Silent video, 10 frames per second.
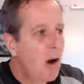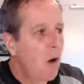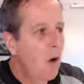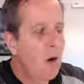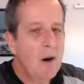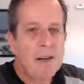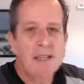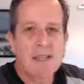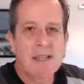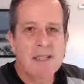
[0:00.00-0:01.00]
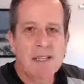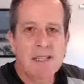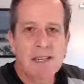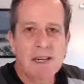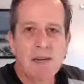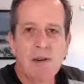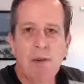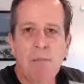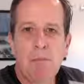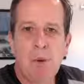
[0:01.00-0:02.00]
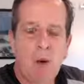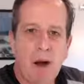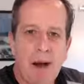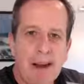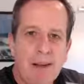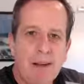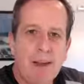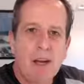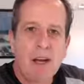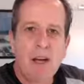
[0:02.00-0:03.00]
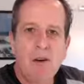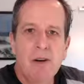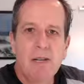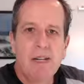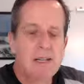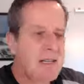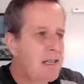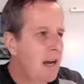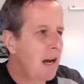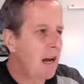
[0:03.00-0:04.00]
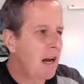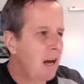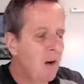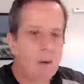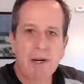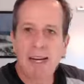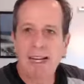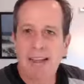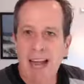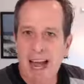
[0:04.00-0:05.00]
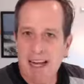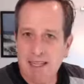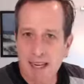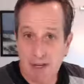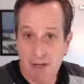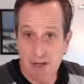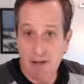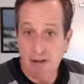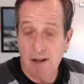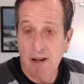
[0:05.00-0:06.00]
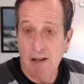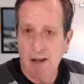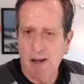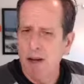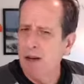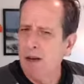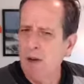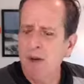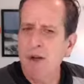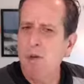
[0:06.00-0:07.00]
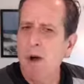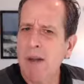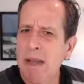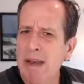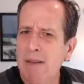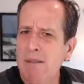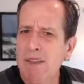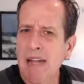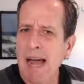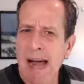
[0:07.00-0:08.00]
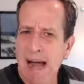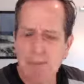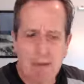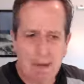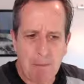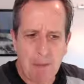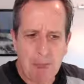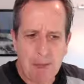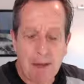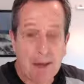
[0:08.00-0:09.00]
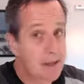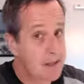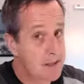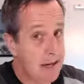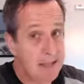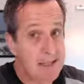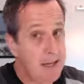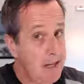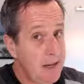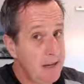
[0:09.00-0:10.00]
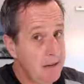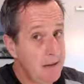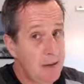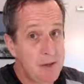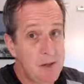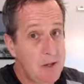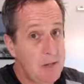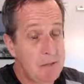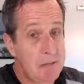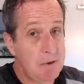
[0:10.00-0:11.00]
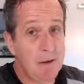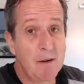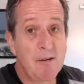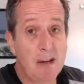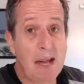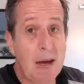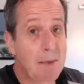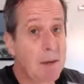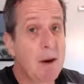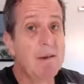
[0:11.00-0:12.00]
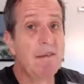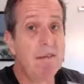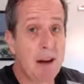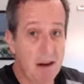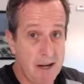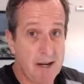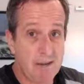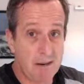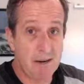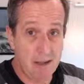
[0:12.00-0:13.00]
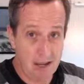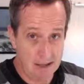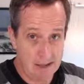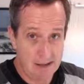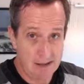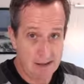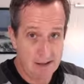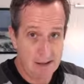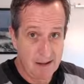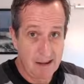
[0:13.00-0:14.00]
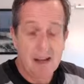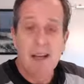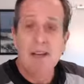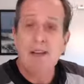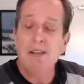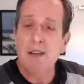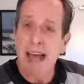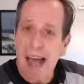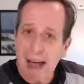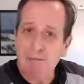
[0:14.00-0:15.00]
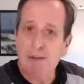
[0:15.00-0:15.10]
Or is it a 16-year-old boy who is working at the gas station? Who do you want to make feel happy? Because I can tell you, those two people feel happy about very different things. So you have